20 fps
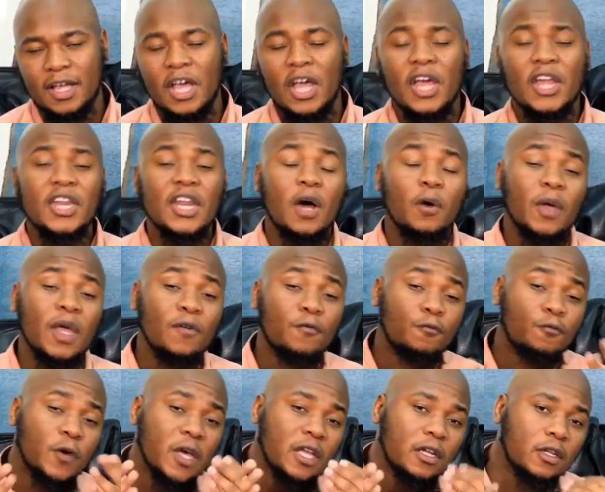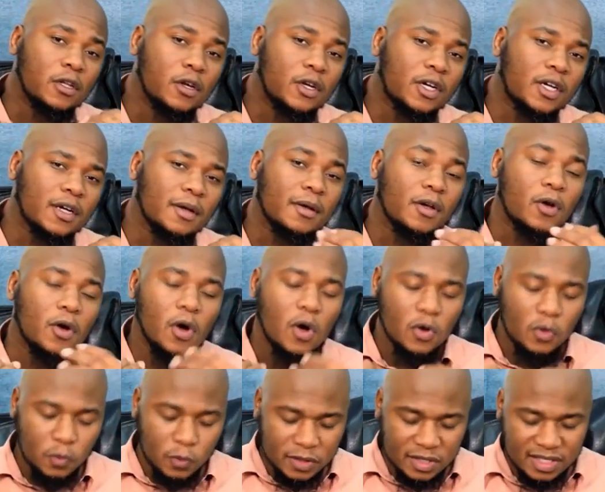Now, if we look on
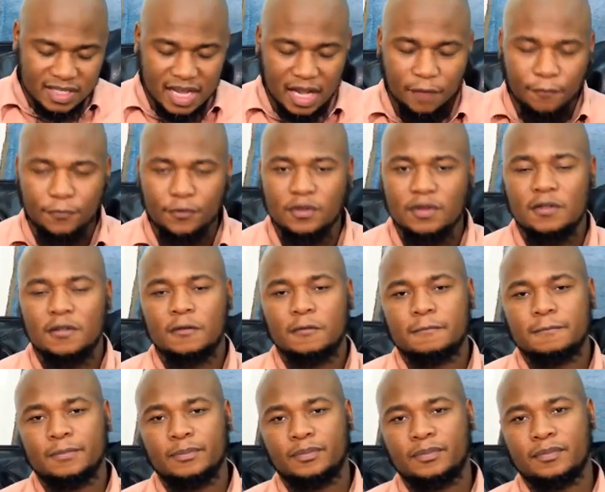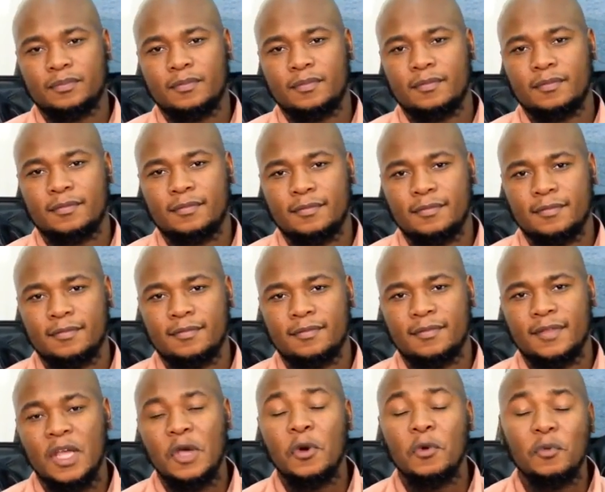ourselves,
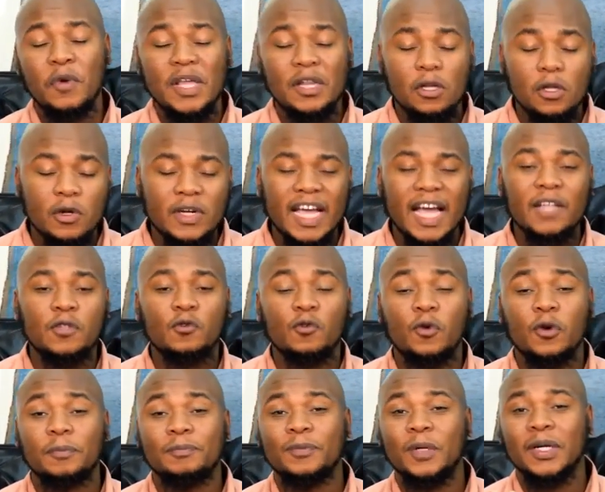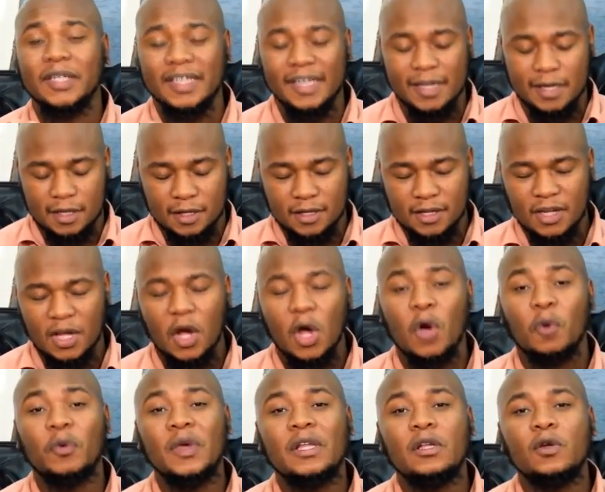we look at our body,
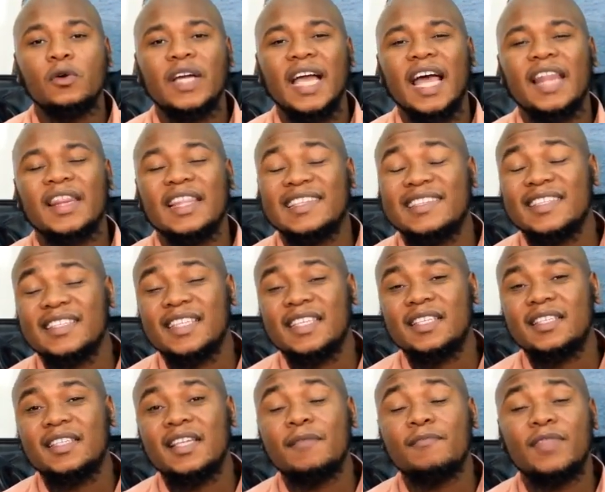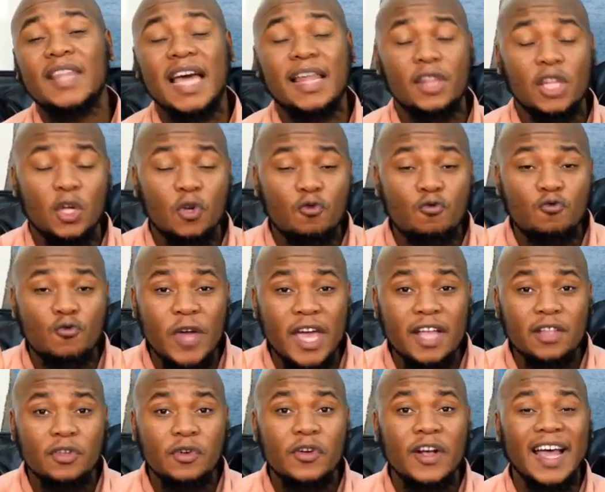we look at the system that the
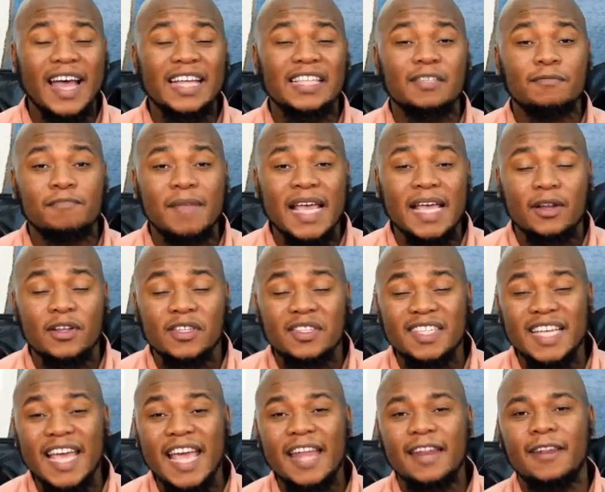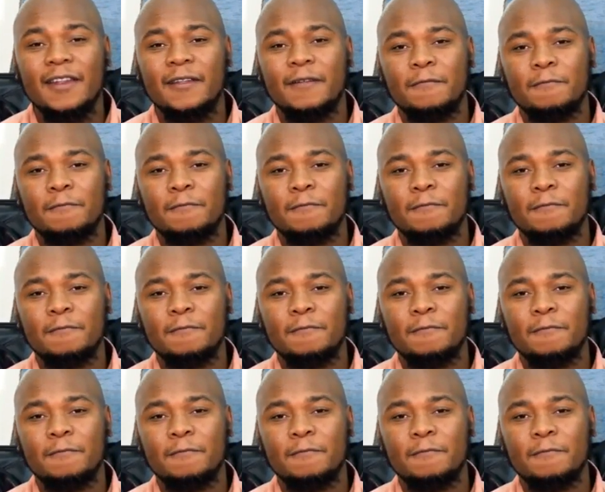Creator has made us in.